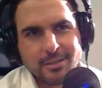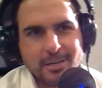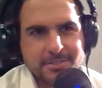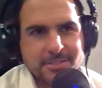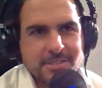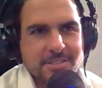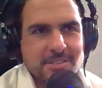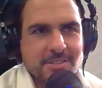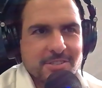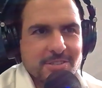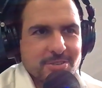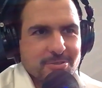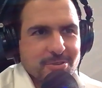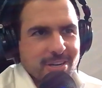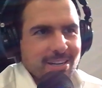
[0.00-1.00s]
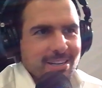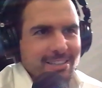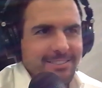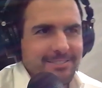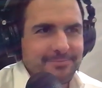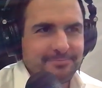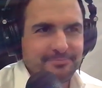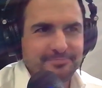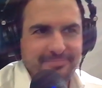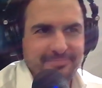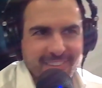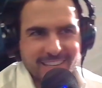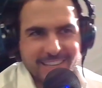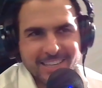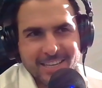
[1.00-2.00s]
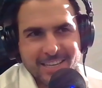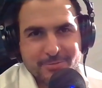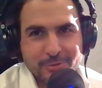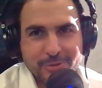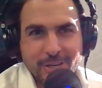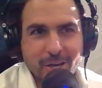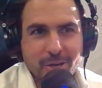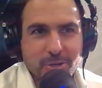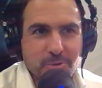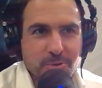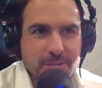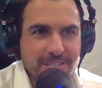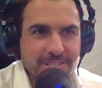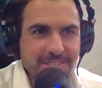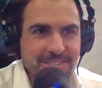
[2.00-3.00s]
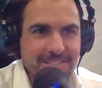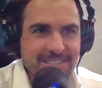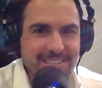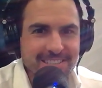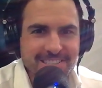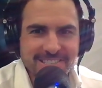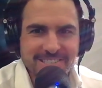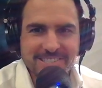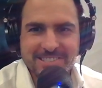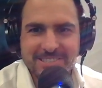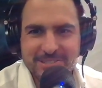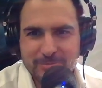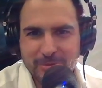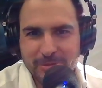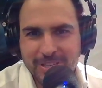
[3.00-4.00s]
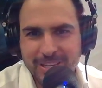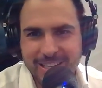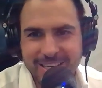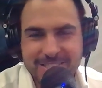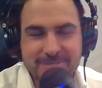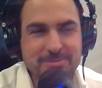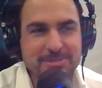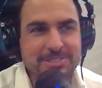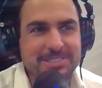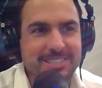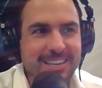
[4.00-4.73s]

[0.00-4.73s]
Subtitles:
Just as you and he will know who he is because he listens to this podcast, but